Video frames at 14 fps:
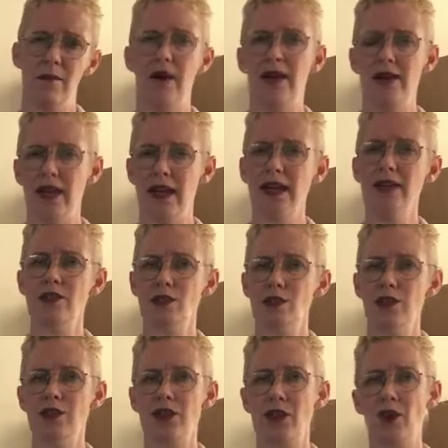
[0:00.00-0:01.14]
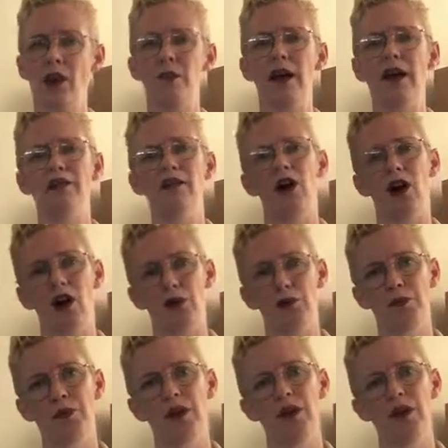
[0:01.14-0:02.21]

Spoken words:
But then it's also about the hope